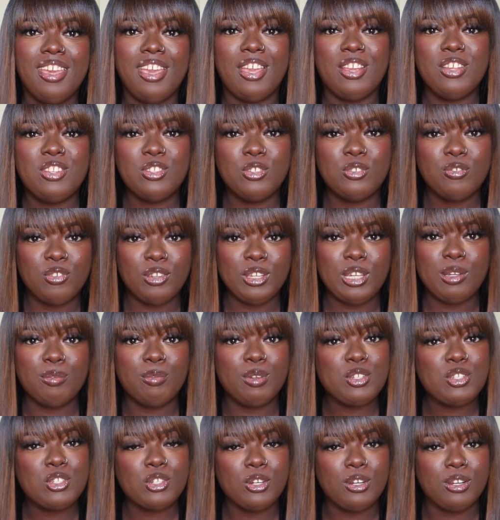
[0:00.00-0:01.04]
Hey 2Fam,
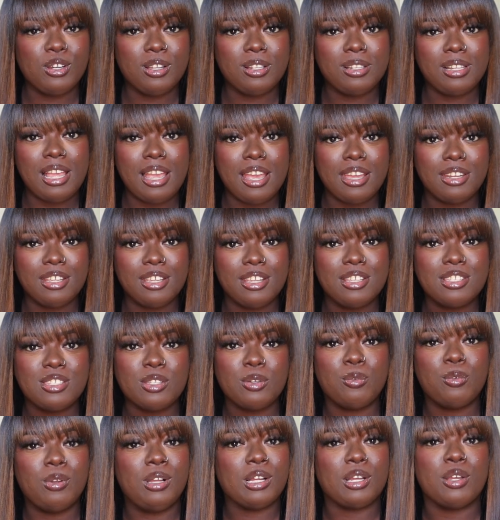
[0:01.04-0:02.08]
it's your girl Gwladys.
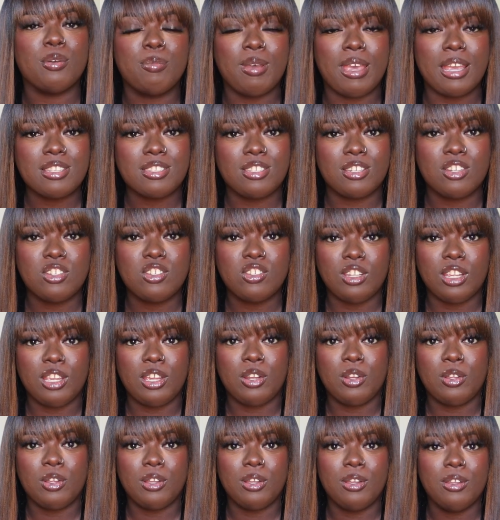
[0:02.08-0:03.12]
Welcome back to the
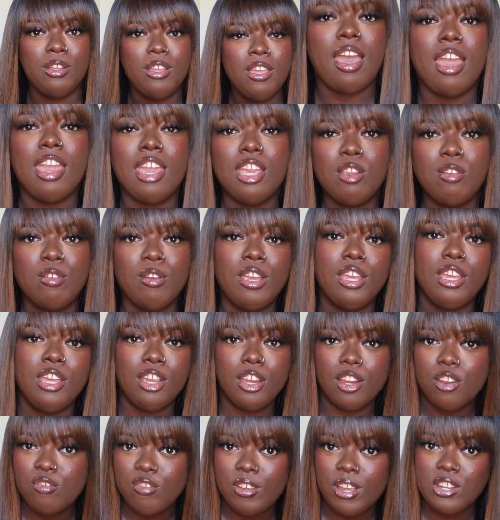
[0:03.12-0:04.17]
channel. I create
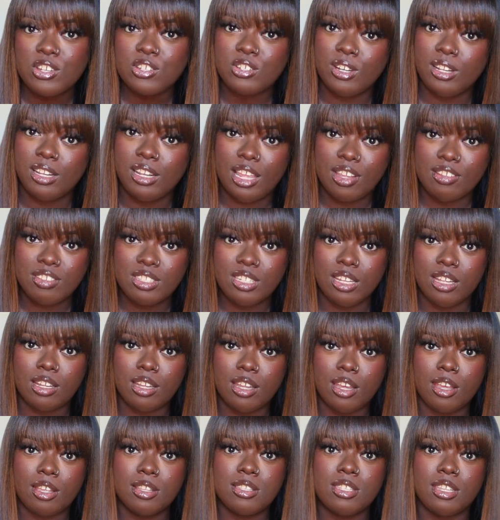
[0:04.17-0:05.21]
hair, fashion, and lifestyle
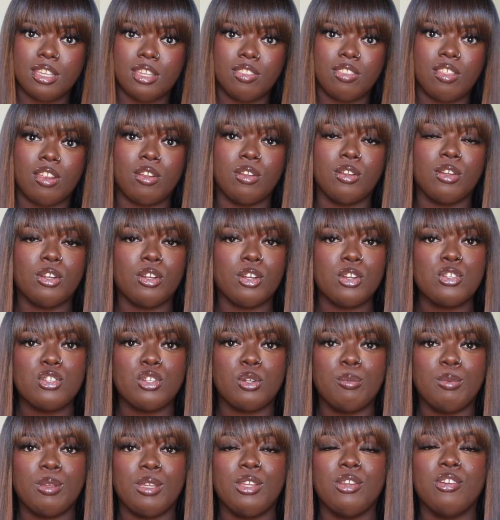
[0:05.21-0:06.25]
content that'll encourage you
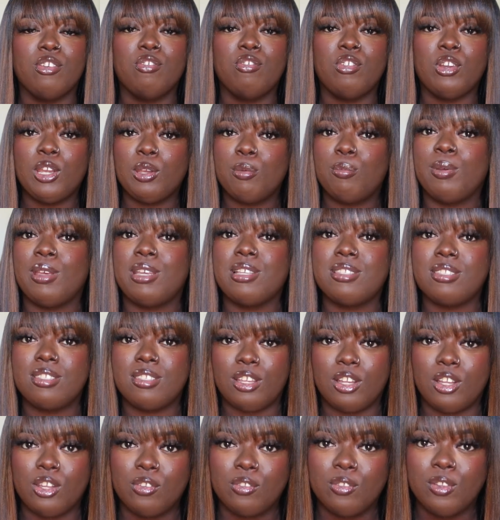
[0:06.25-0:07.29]
to be your very best
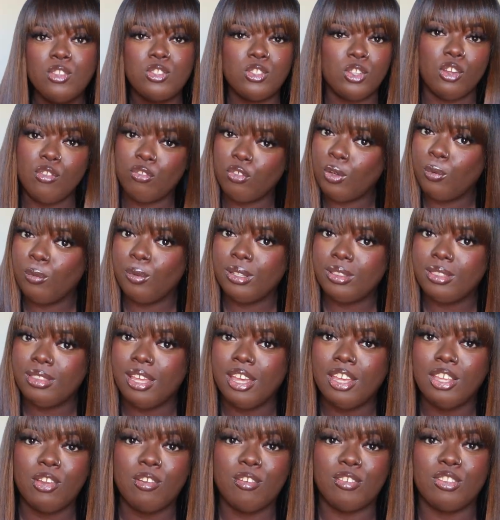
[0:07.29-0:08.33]
self. So if you're with
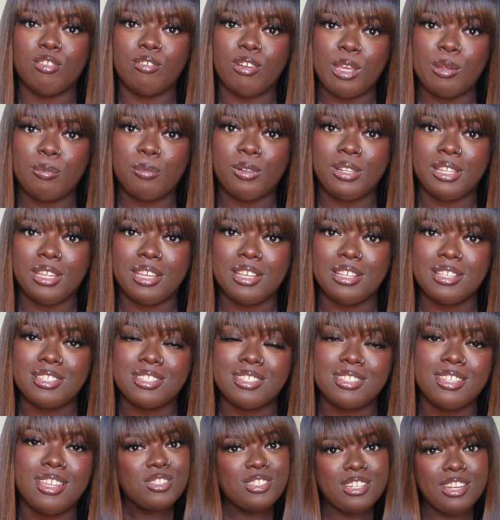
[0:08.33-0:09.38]
that, you're in the right
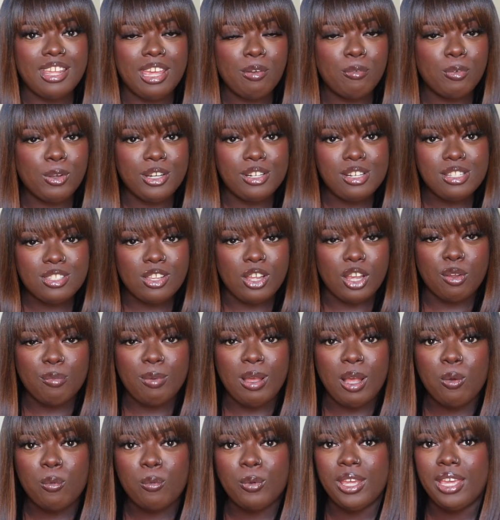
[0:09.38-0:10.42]
place. Today we're going to talk
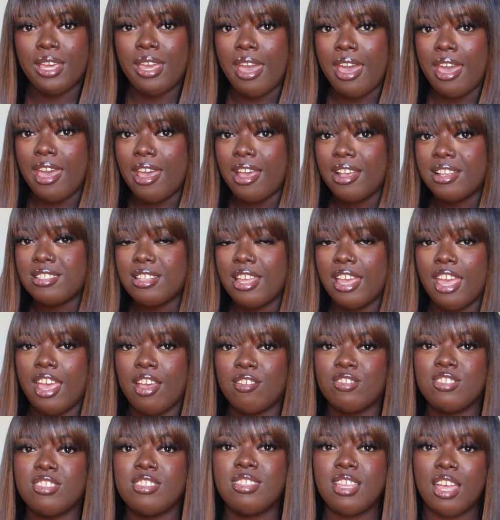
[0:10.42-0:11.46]
about wig hacks. I
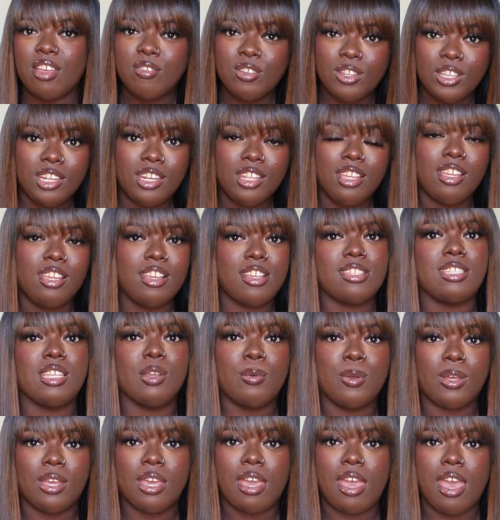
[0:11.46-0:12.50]
have seven easy
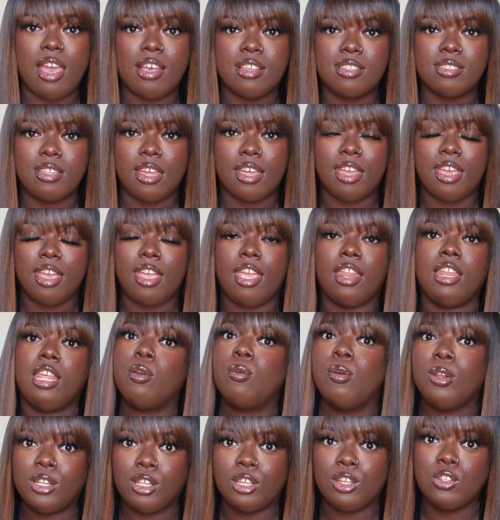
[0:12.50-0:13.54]
wig hacks that
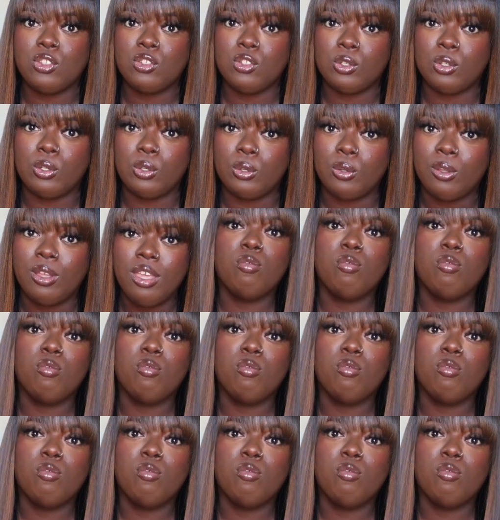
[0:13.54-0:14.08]
anyone can do.